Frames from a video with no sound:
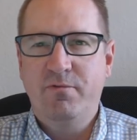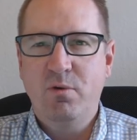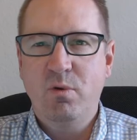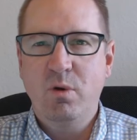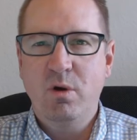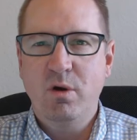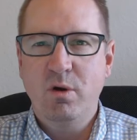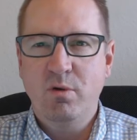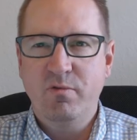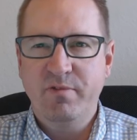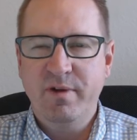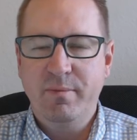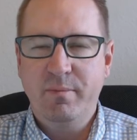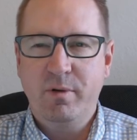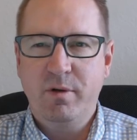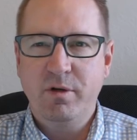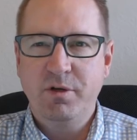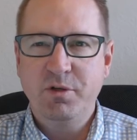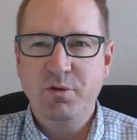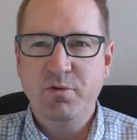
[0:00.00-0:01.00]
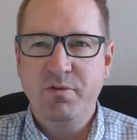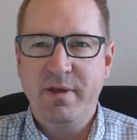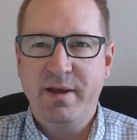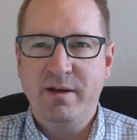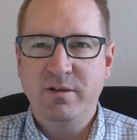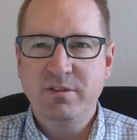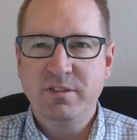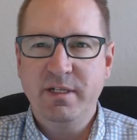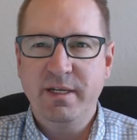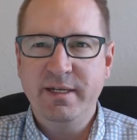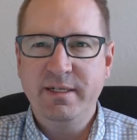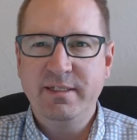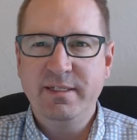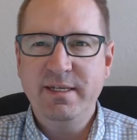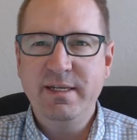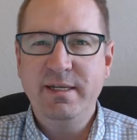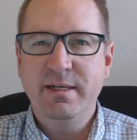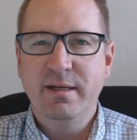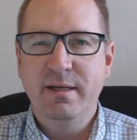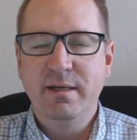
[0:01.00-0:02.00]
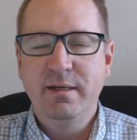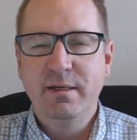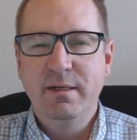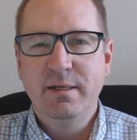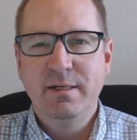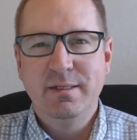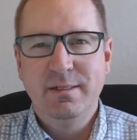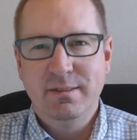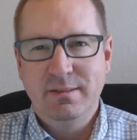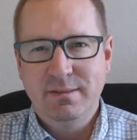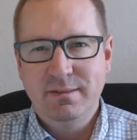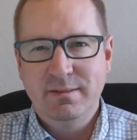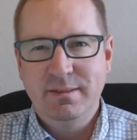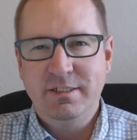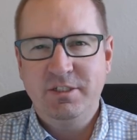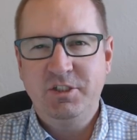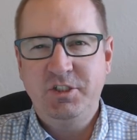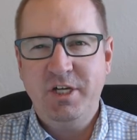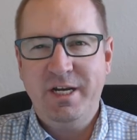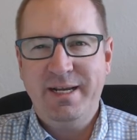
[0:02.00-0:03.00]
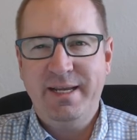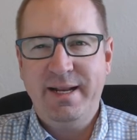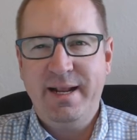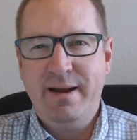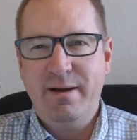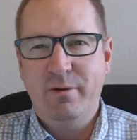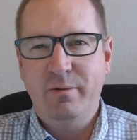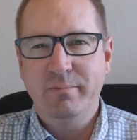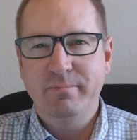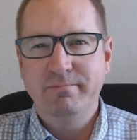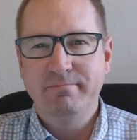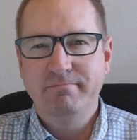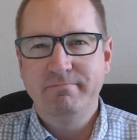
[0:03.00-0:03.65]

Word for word: for November 2018. Let's check it out.